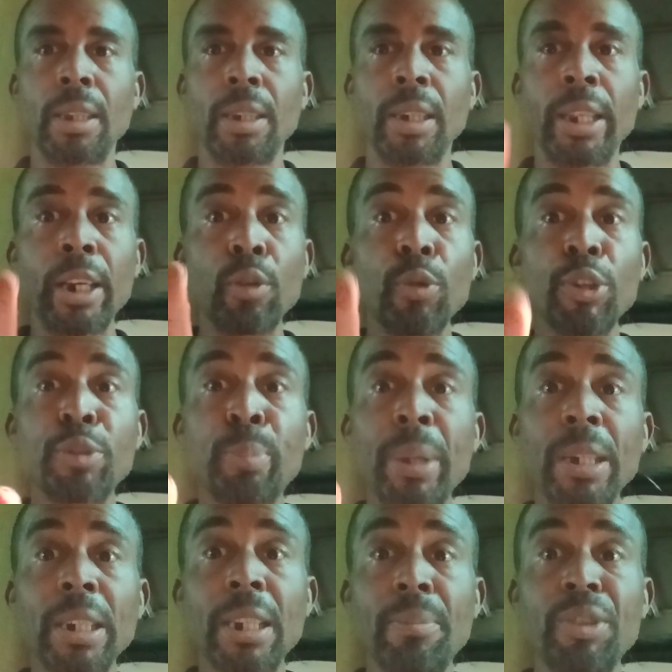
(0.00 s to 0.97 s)
They
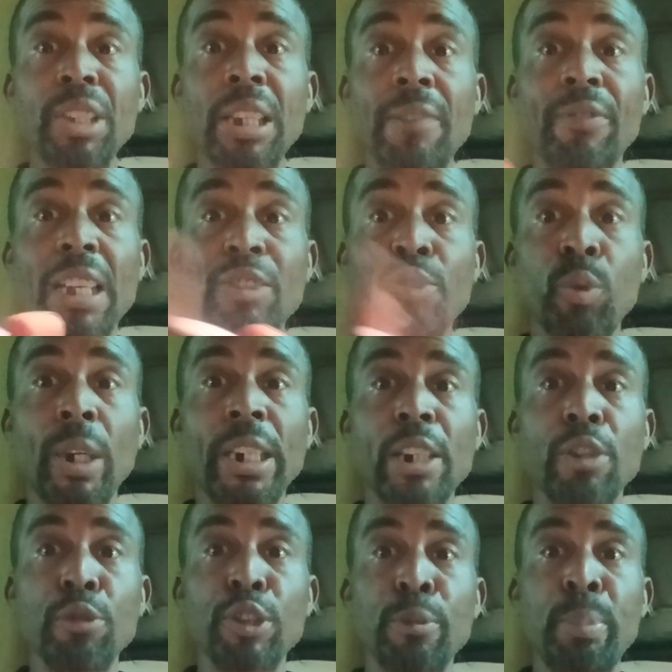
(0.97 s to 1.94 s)
respect themselves, that's why
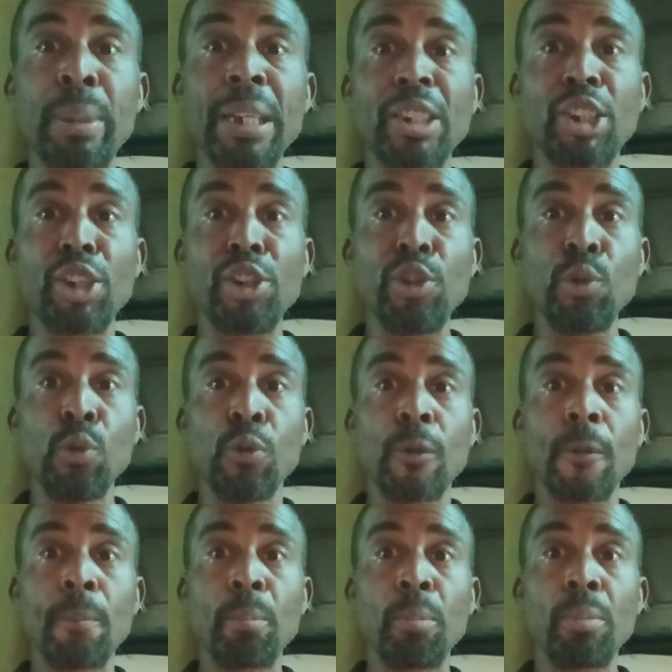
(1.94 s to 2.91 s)
they're respecting you.
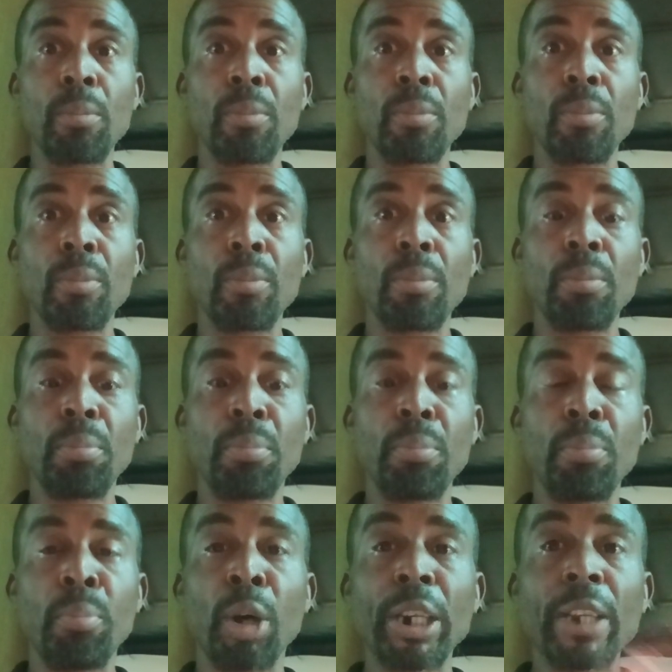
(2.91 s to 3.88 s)

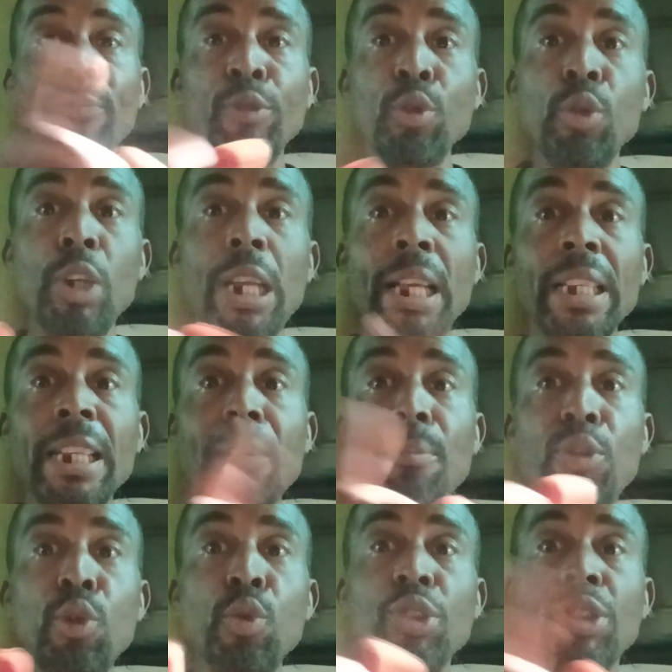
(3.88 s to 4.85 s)
But if you let them
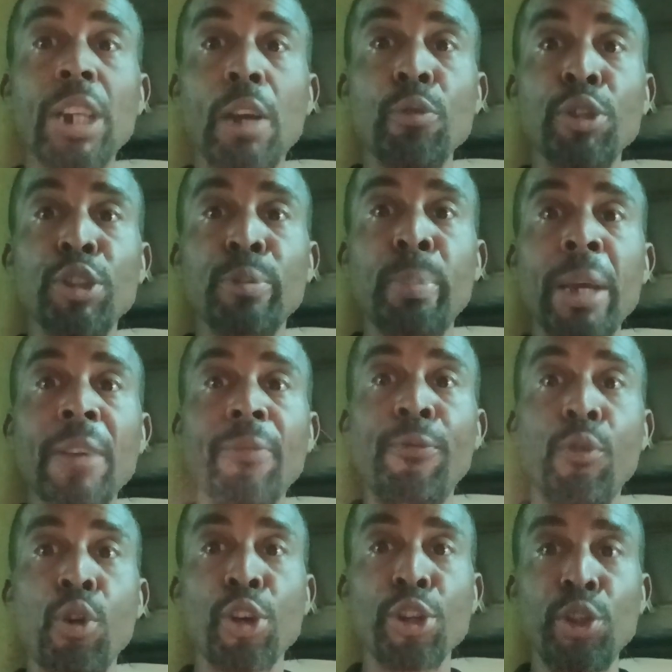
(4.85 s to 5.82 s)
lose that respect
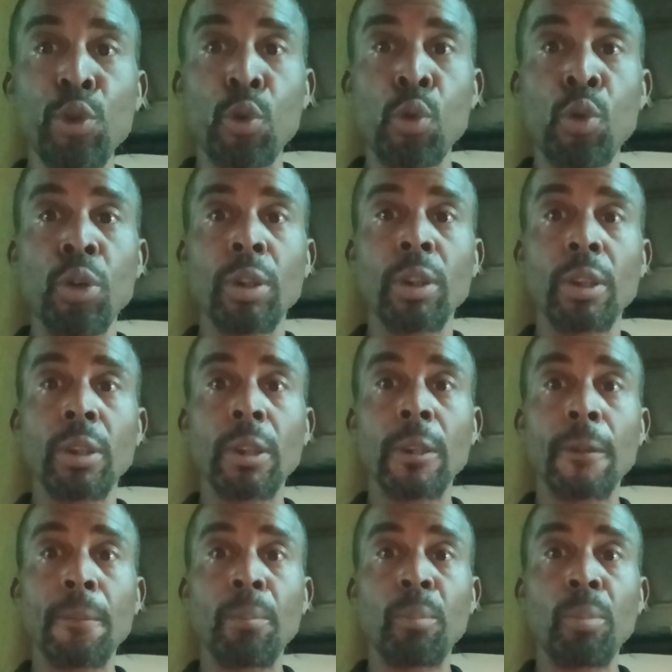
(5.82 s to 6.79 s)
for you,
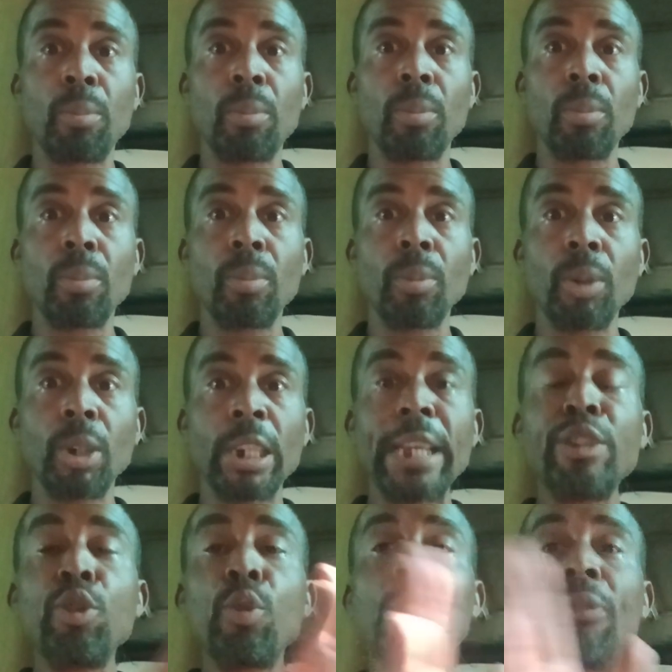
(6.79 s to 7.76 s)

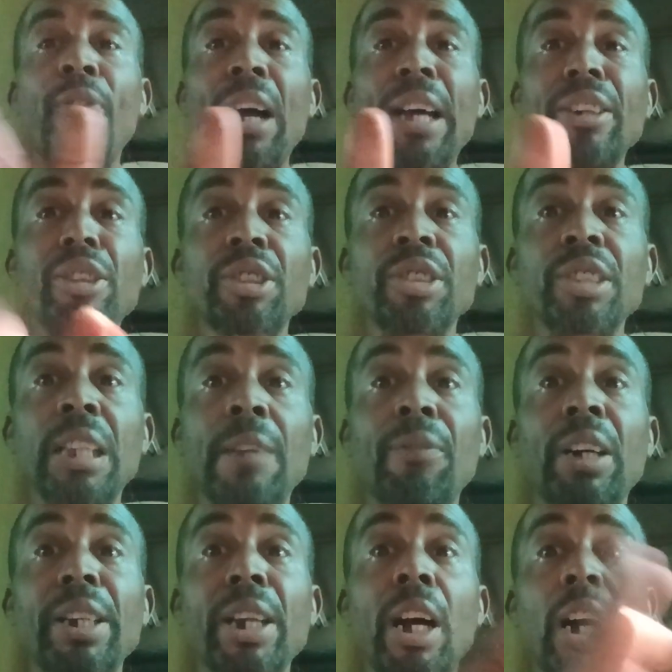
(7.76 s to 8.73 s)
then you will find yourself
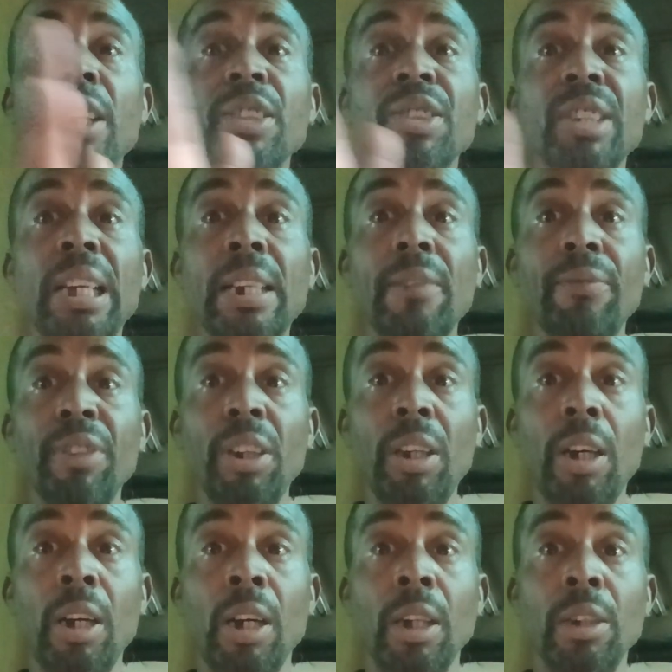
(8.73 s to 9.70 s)
on the other side of the
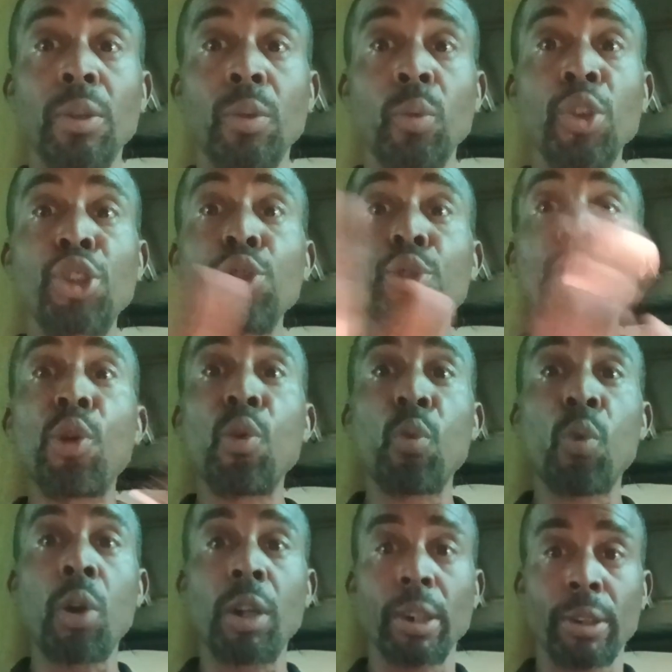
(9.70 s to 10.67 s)
law, which you don't
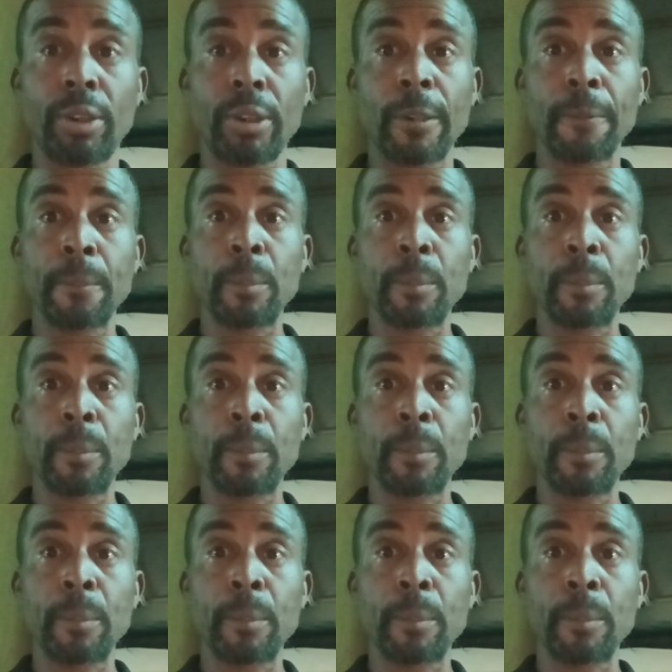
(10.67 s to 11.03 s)
want.